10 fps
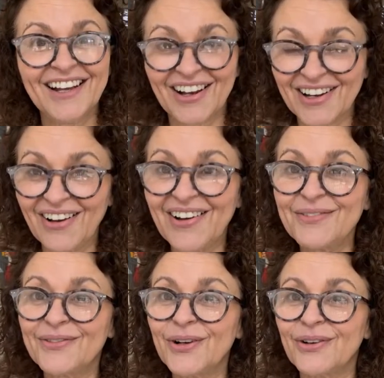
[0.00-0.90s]
A
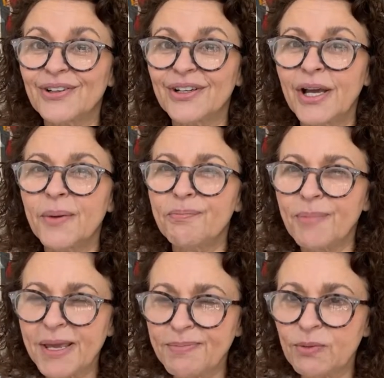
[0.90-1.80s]
live vlog.
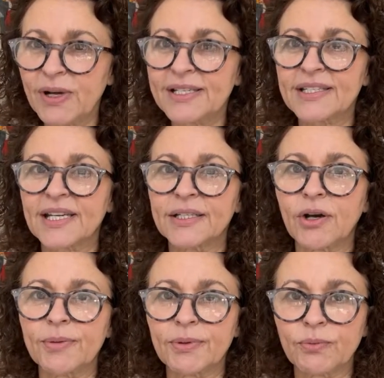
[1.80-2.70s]
Maybe Wednesday
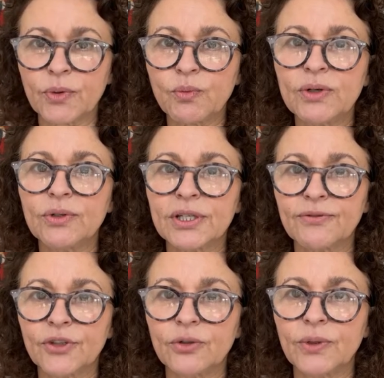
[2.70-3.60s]
night, but we will give
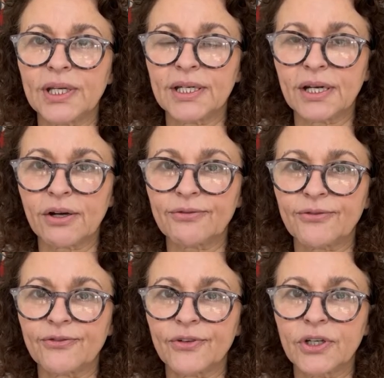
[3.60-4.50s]
you
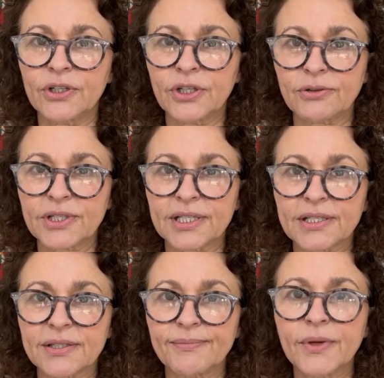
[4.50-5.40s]
enough
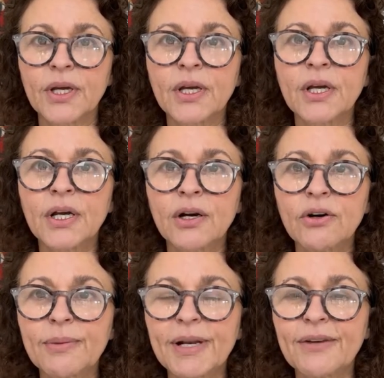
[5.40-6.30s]
notice. All
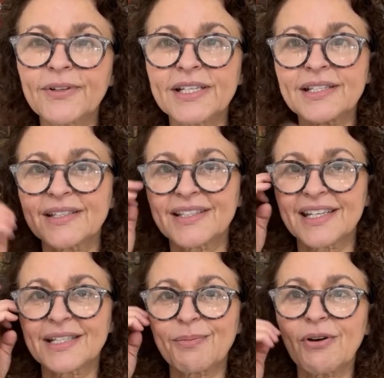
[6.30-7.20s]
right, my lovelies. See
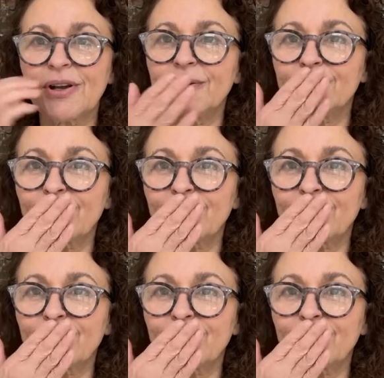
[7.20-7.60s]
you tomorrow.